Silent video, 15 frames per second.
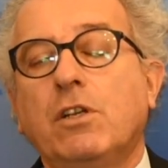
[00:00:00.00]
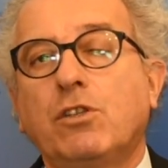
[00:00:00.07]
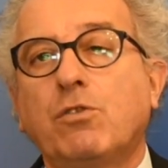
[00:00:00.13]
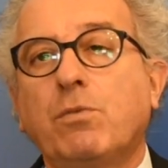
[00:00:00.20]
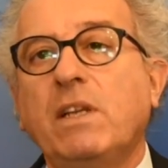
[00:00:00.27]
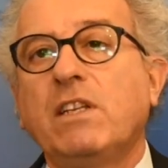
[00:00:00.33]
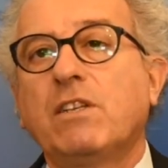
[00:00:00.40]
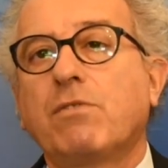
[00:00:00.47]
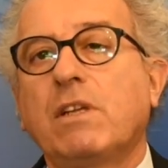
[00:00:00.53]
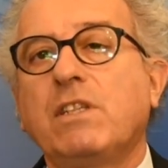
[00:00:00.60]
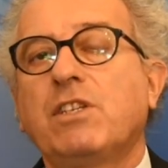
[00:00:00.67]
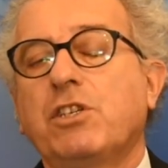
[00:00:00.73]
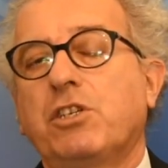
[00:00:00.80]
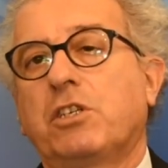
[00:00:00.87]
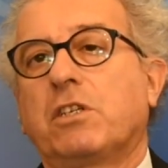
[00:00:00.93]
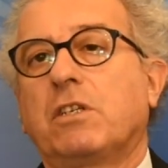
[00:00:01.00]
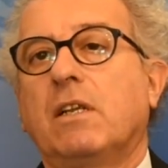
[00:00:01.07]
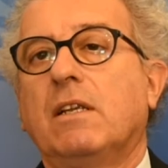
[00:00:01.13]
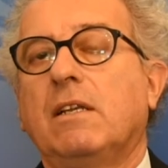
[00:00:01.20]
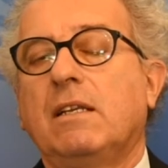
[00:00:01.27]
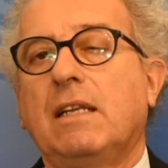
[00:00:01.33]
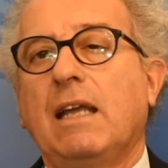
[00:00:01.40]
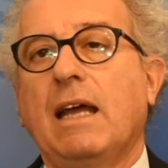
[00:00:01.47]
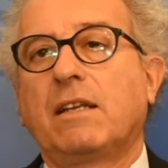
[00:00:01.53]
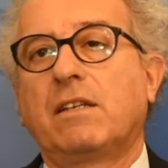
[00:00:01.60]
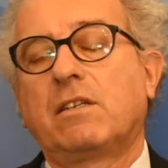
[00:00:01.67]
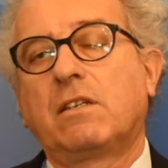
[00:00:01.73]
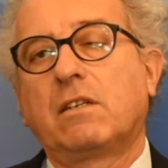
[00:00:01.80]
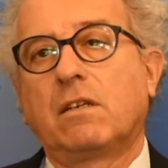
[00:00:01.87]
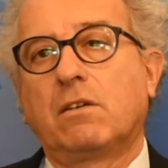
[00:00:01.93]
twin transition
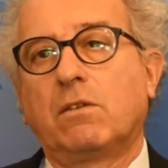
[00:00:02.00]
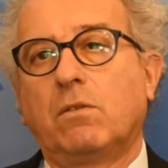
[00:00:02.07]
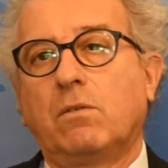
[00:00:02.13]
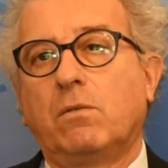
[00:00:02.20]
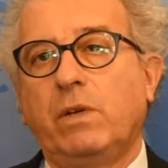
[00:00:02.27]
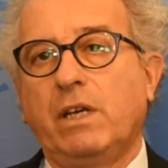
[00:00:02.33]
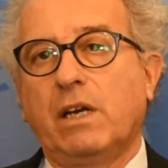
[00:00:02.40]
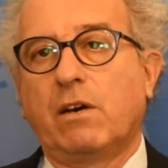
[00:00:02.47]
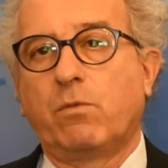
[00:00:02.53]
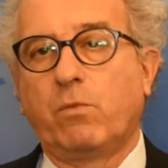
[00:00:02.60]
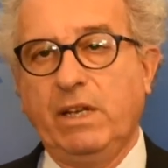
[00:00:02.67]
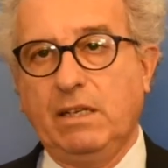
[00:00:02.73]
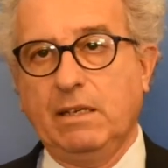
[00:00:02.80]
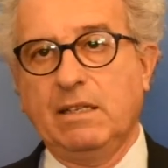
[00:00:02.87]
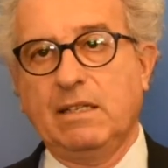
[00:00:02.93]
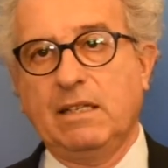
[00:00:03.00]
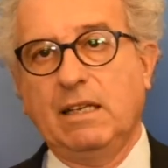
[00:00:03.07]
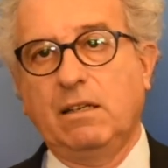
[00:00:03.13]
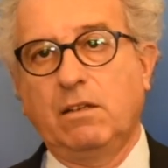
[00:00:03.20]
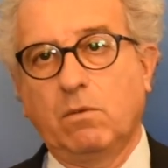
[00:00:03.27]
that we are witnessing.